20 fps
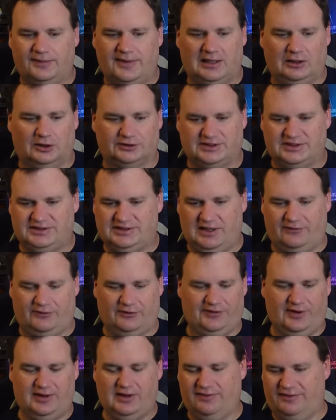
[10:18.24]
They look to see if
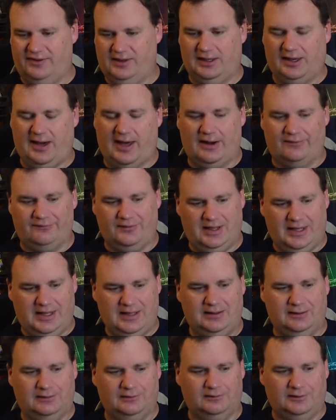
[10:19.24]
there's anything kind of
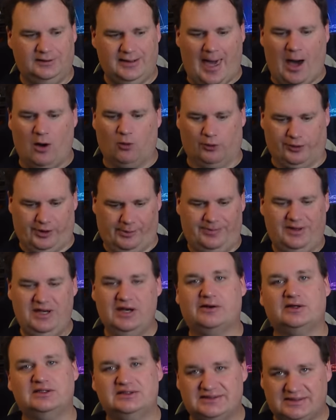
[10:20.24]
in the outward
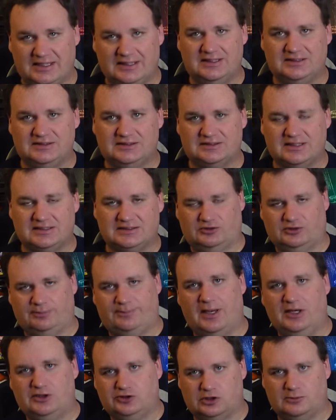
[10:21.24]
appearances of his
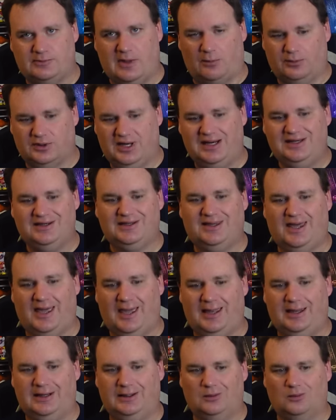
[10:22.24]
bedroom that would
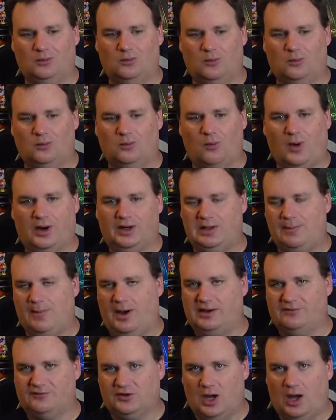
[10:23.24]
indicate where he
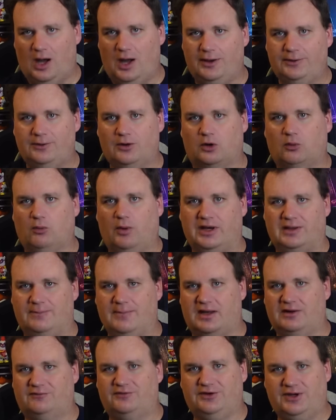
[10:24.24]
might have gone or what he
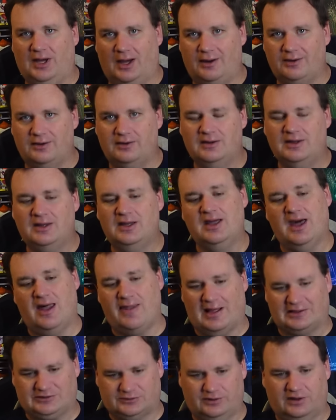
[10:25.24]
might have done. And
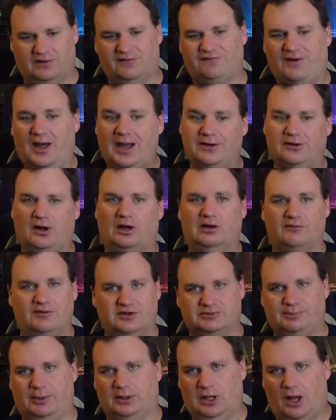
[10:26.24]
that's when they find all of
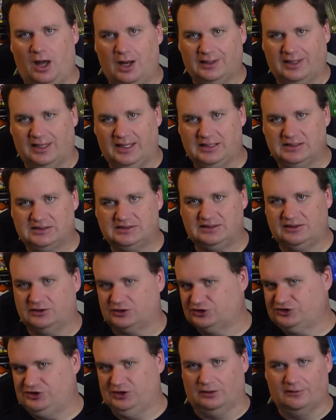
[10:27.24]
his belongings, and they're
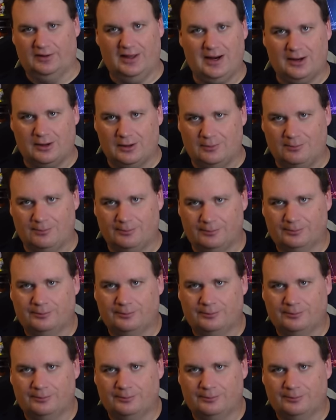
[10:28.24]
still there.